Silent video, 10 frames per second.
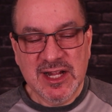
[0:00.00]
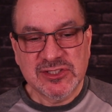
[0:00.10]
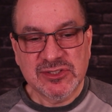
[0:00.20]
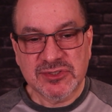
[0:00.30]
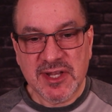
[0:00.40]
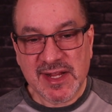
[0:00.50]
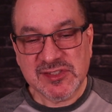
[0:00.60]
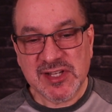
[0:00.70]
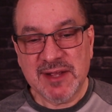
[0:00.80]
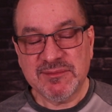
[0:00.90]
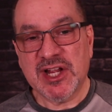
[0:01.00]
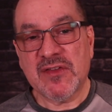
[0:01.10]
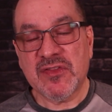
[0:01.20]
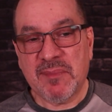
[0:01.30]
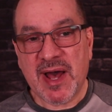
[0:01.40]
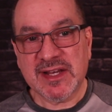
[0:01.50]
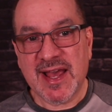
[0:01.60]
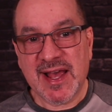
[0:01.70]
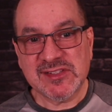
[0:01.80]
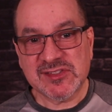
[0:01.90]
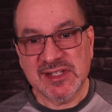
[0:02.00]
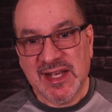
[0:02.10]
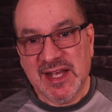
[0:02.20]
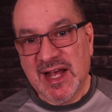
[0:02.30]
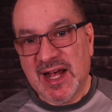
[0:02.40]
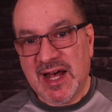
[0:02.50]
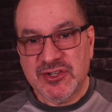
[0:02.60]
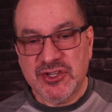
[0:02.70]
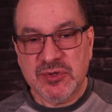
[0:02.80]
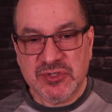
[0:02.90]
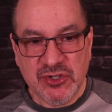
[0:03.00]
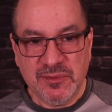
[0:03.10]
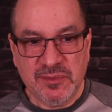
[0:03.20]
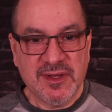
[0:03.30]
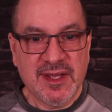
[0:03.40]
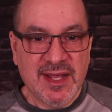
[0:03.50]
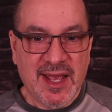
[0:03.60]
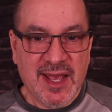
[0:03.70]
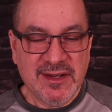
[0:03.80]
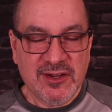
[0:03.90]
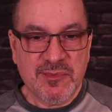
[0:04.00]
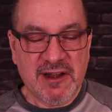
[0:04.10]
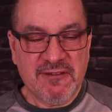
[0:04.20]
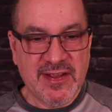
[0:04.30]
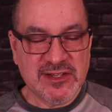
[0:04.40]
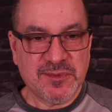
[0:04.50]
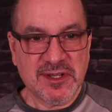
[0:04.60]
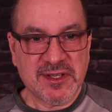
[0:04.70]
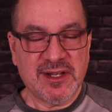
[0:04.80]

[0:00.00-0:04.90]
So till next time, check out the podcast on YouTube and it'll be on Facebook.